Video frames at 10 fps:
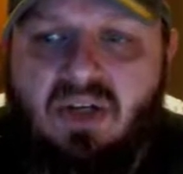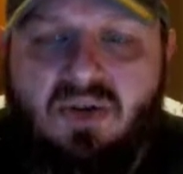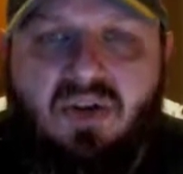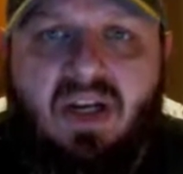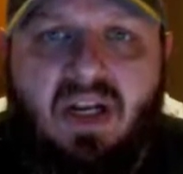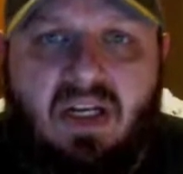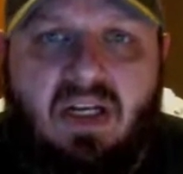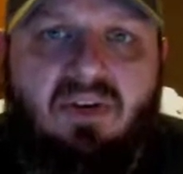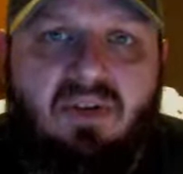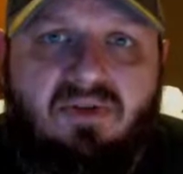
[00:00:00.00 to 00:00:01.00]
So you're looking at
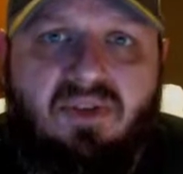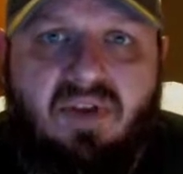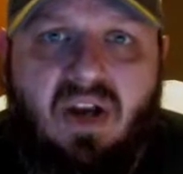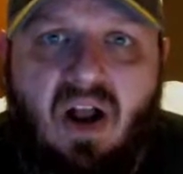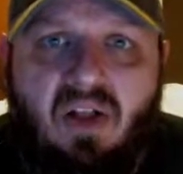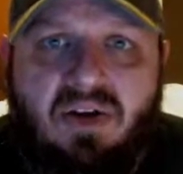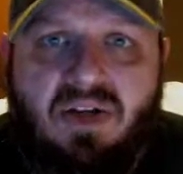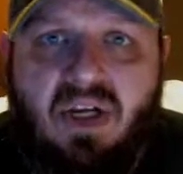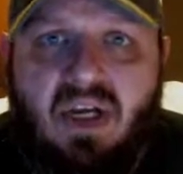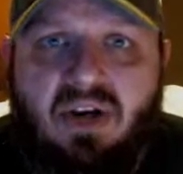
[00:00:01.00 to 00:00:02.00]

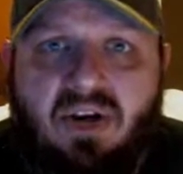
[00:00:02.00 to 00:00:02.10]
$150